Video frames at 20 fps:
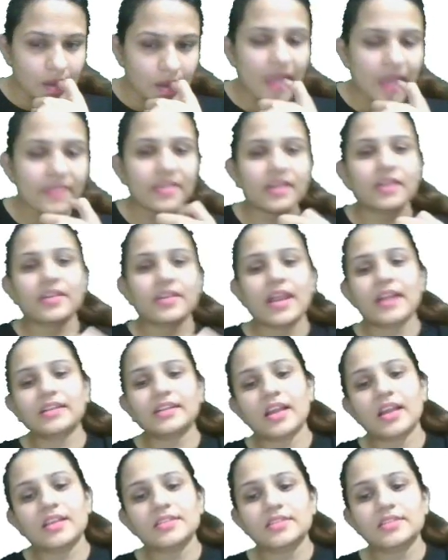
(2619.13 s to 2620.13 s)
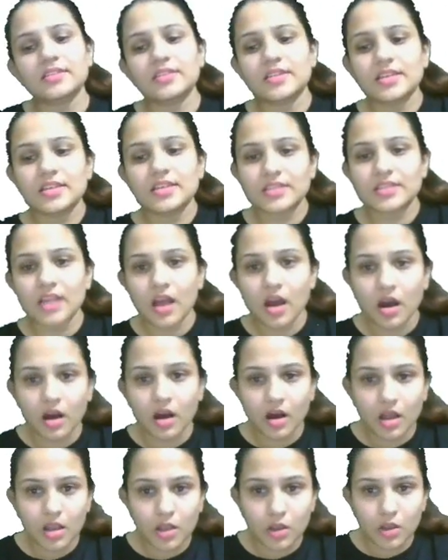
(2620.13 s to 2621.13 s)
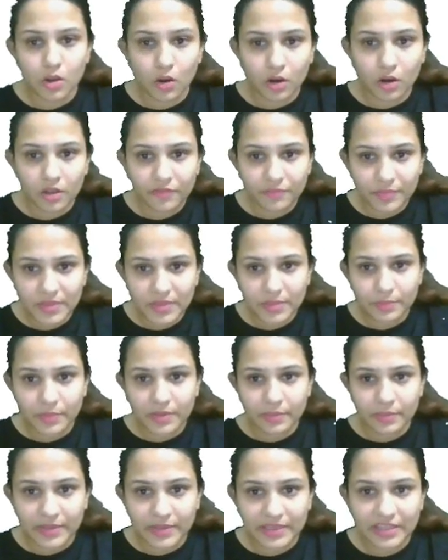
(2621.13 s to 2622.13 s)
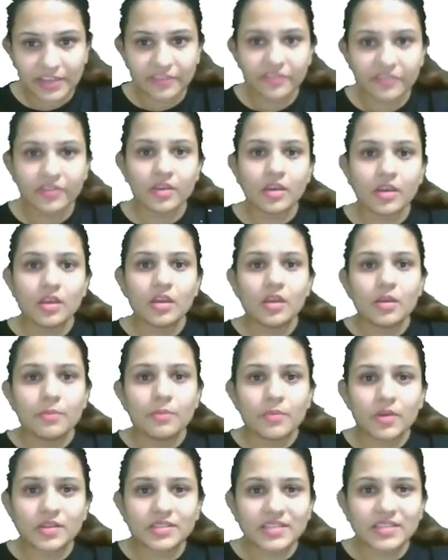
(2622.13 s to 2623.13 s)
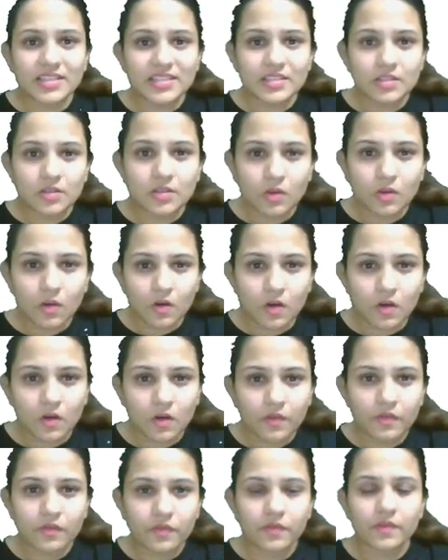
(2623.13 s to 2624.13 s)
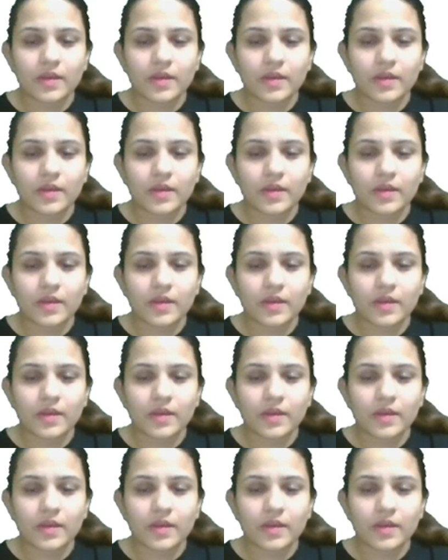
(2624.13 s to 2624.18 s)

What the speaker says: And the correct answer is a lot of people believe, because it is off.